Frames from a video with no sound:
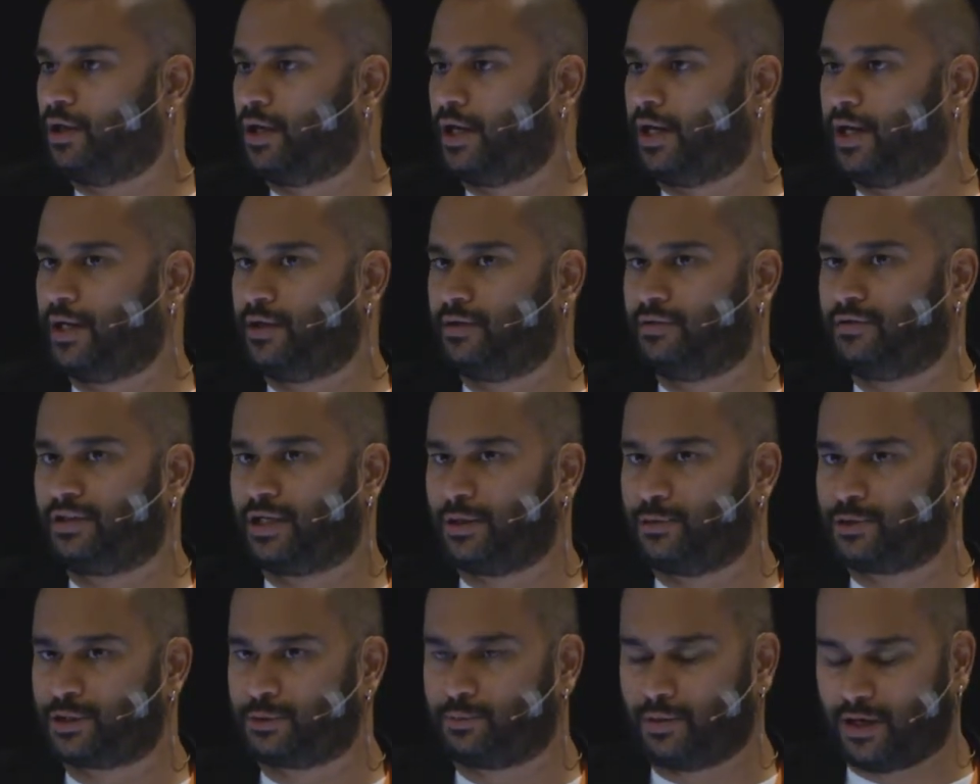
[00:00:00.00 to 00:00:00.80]
And
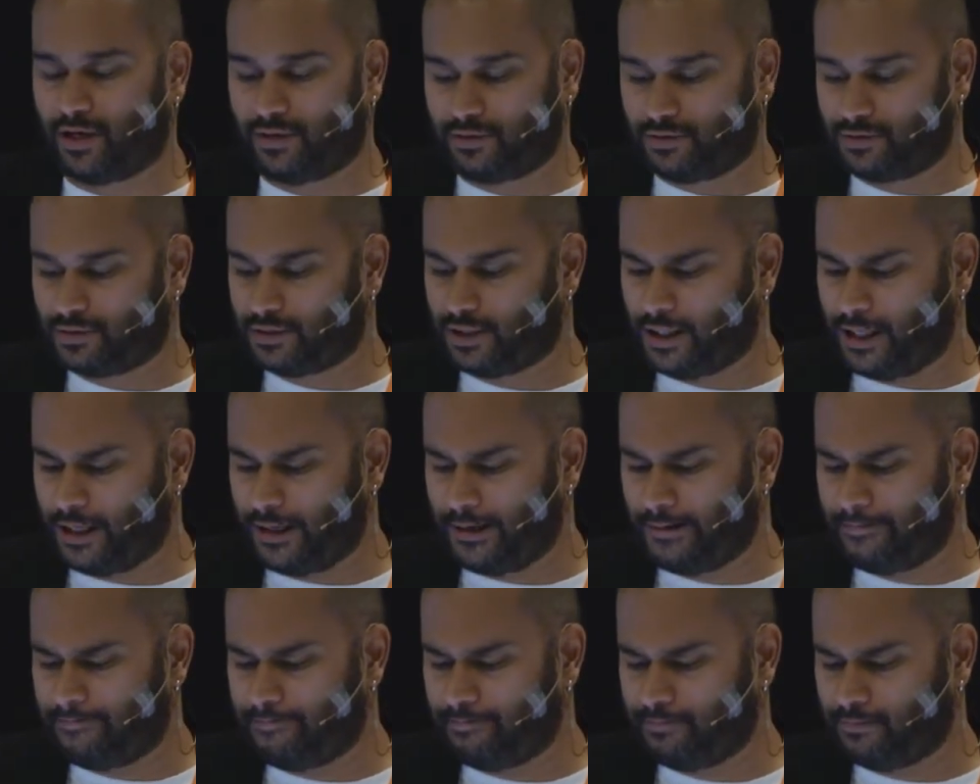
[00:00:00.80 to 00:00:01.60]
there was about
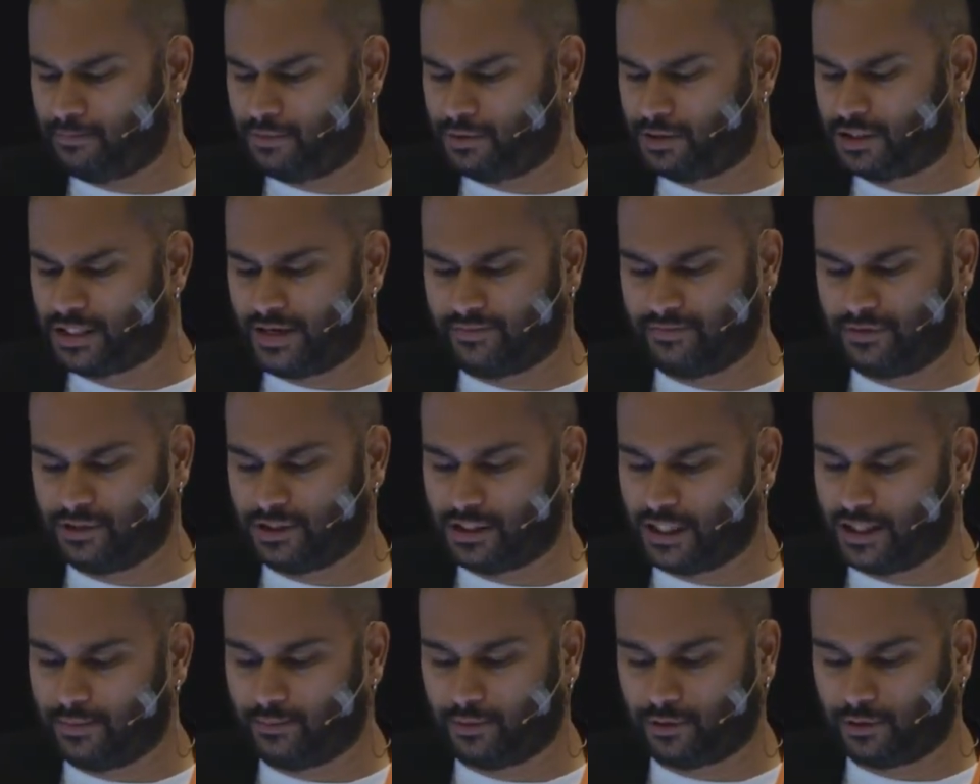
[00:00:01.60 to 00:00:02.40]
7
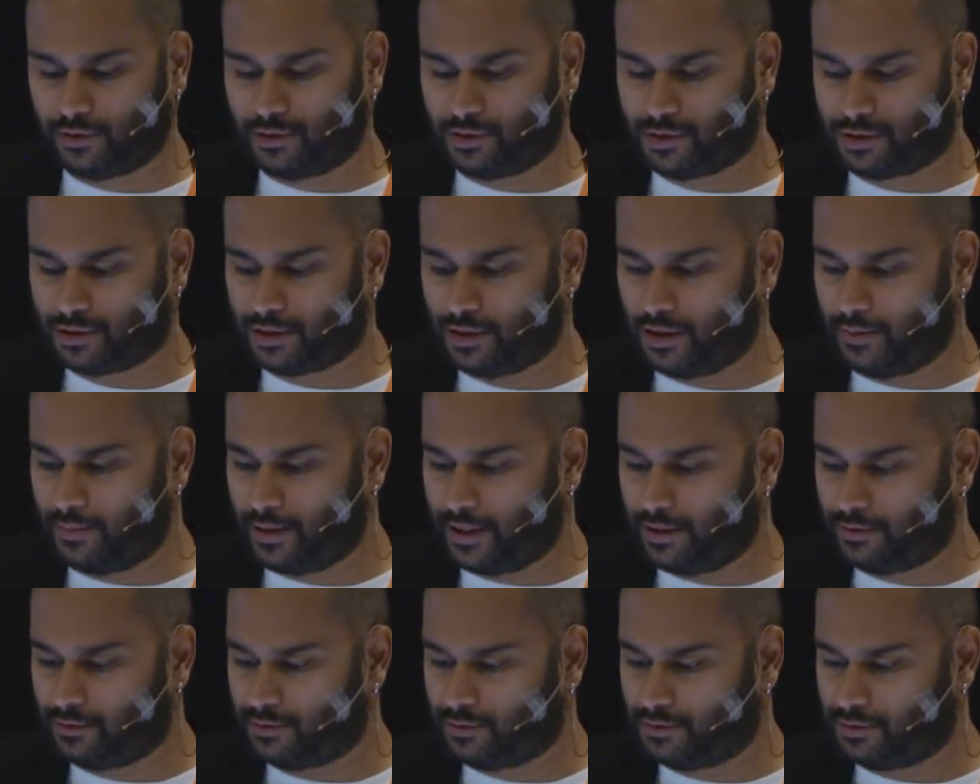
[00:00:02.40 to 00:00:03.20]
tables,
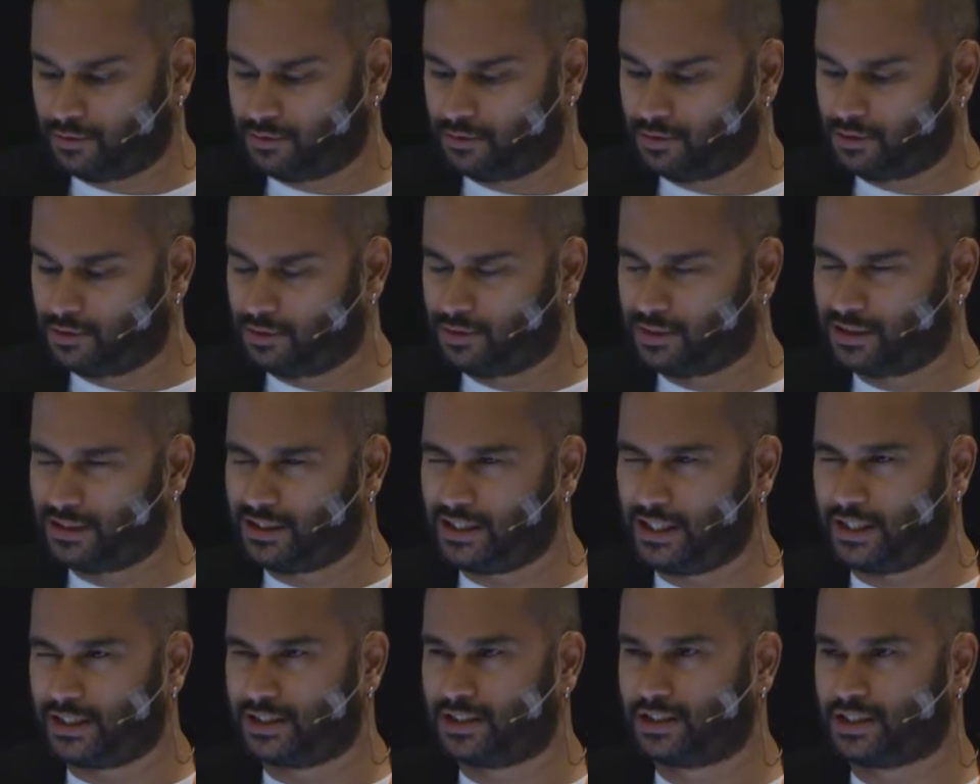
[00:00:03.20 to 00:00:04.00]
about
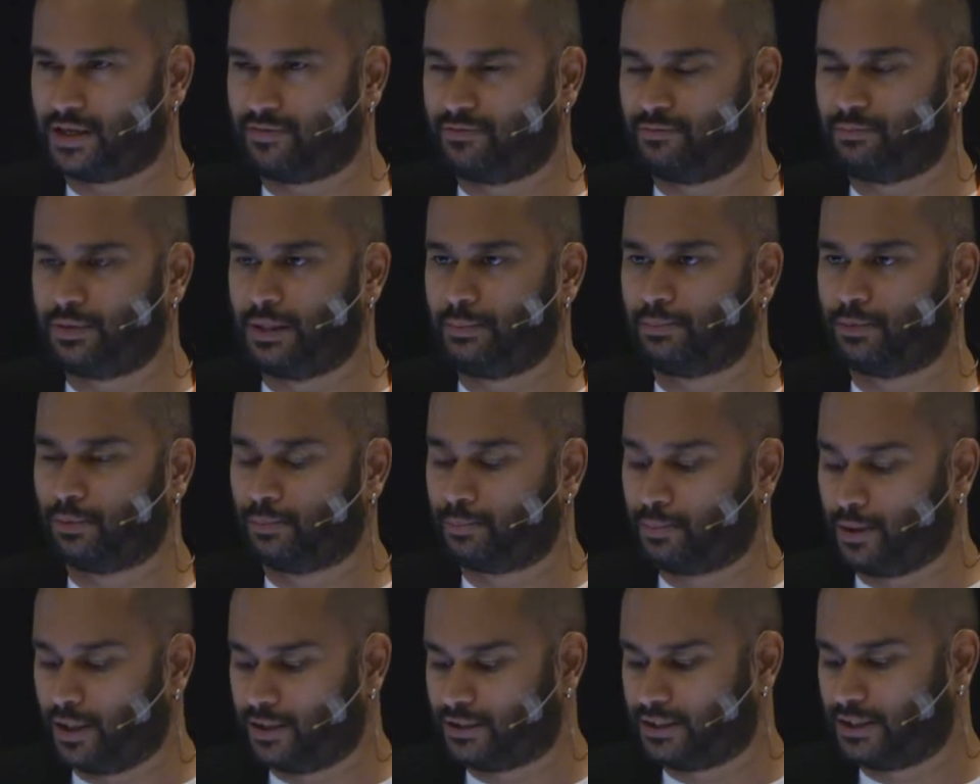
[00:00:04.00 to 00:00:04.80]
6-7 people
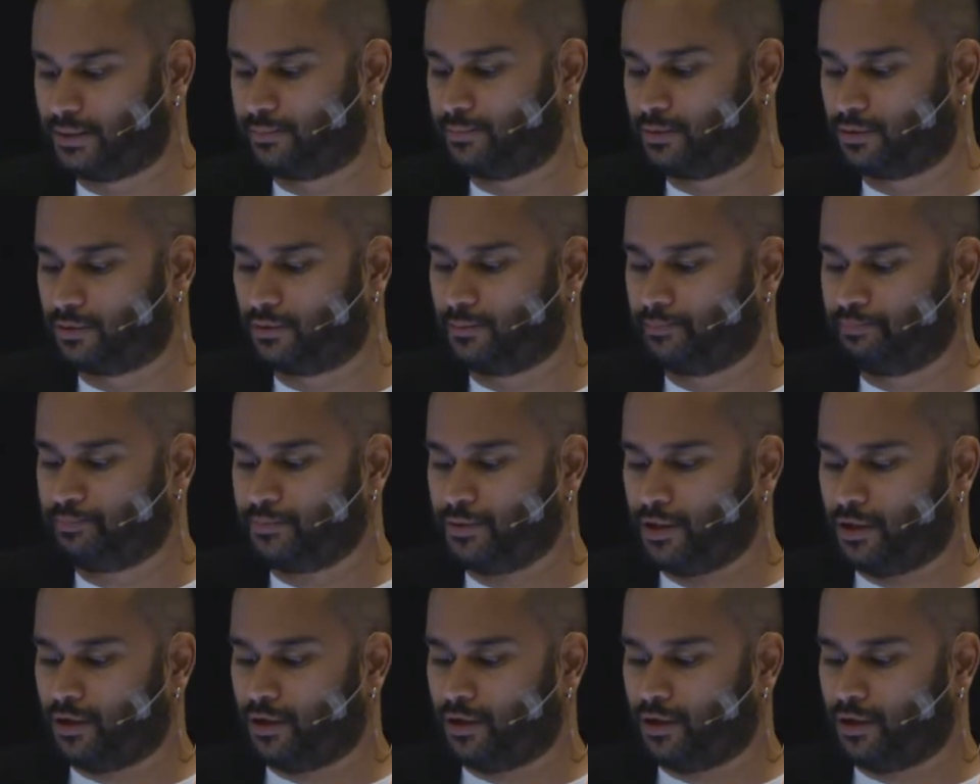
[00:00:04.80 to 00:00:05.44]
per table.